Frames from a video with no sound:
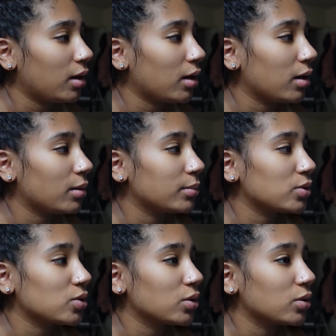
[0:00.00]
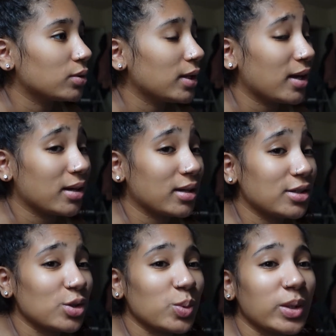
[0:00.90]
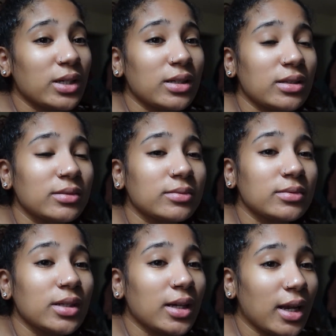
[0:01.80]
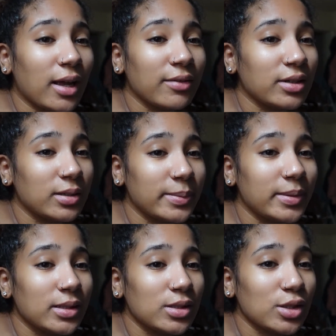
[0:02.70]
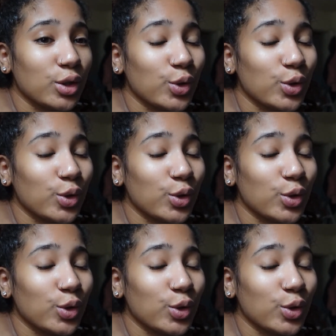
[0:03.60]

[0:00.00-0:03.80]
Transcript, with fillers: um, so yeah, I just wanna look alive a little bit. So